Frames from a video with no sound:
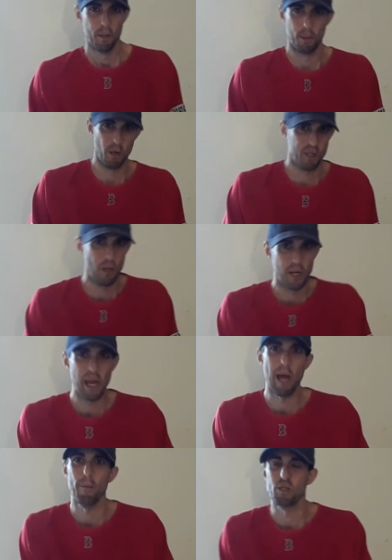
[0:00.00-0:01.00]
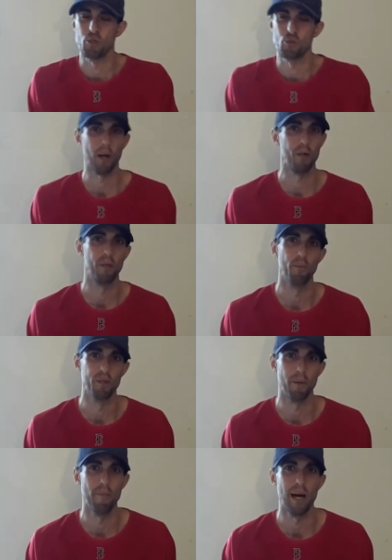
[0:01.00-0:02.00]
first year he came, he struggled and
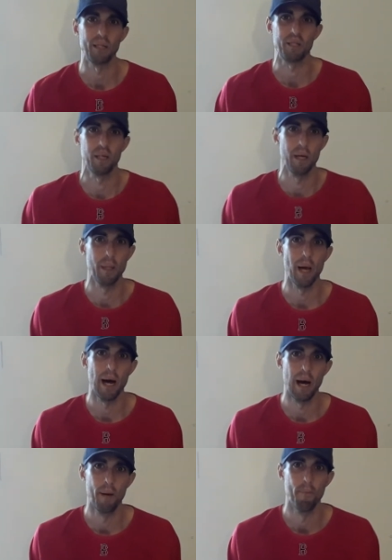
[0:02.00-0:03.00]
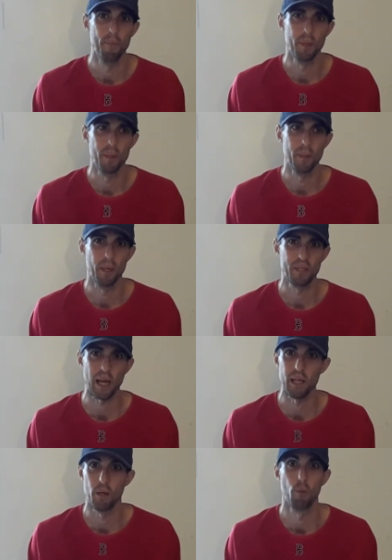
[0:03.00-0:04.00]
was a mess. And um, the
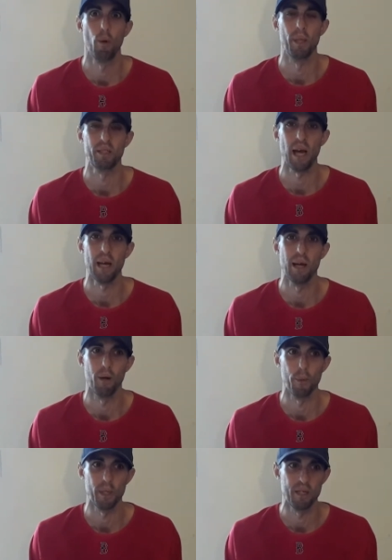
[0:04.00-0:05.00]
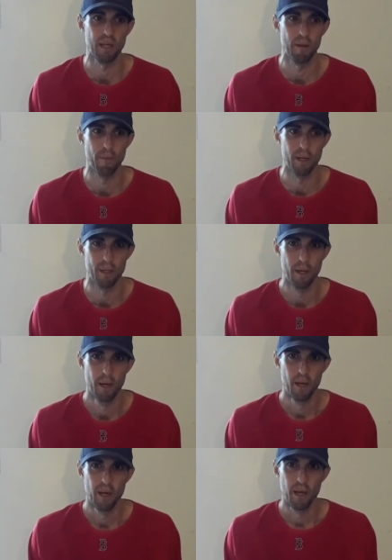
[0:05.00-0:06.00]
second year he won the Cy Young with the team, and
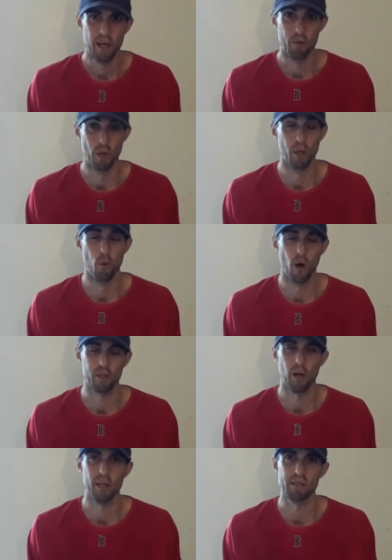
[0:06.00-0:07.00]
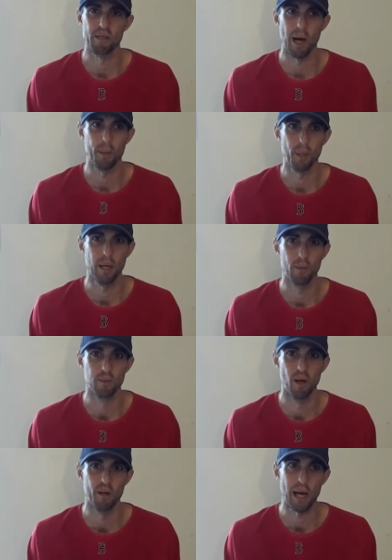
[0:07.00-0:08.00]
he really worked on his stuff, and he
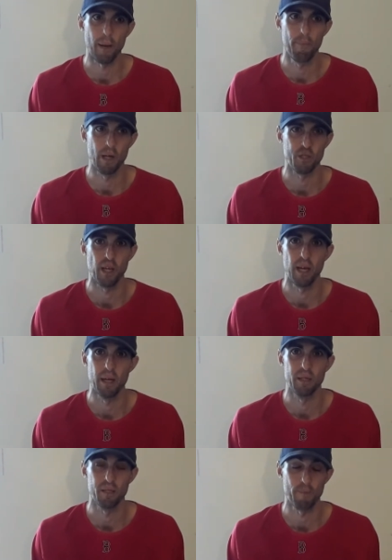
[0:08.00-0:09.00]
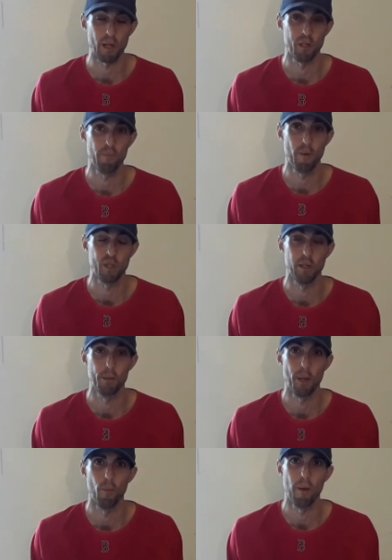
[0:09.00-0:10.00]
learned how to pitch to hitters, especially pitching
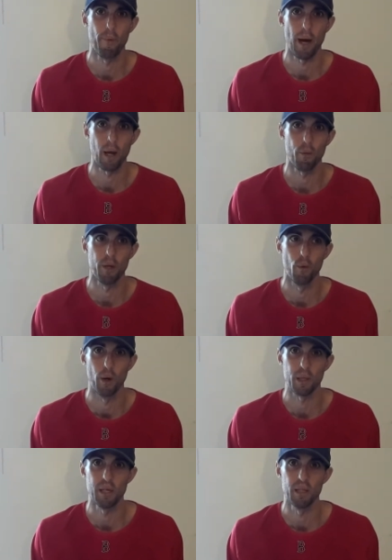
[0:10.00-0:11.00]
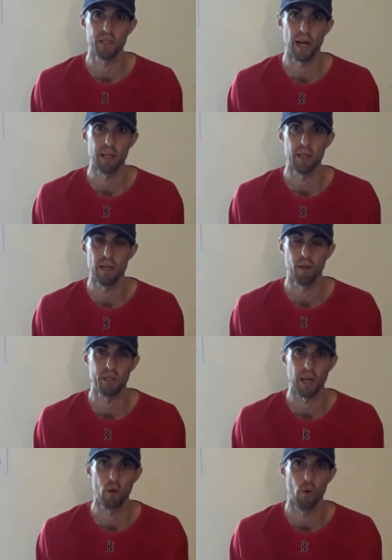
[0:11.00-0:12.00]
in Fenway Park, where you work the inside and the
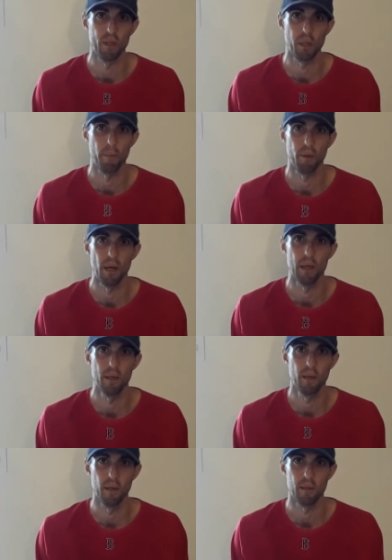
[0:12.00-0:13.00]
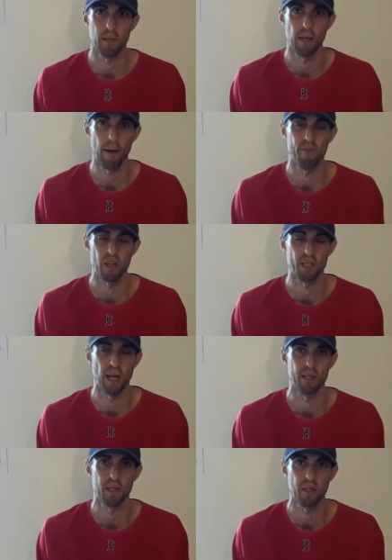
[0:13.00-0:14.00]
outside corners of the plate to have
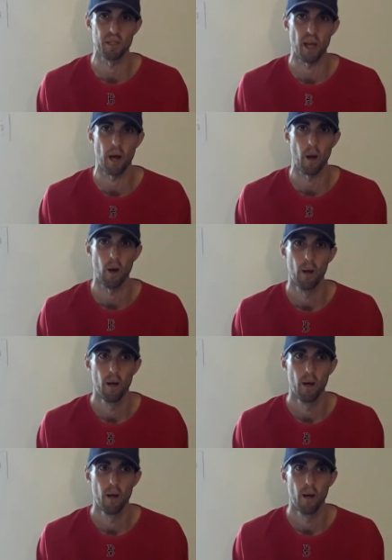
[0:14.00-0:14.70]
success as a starter.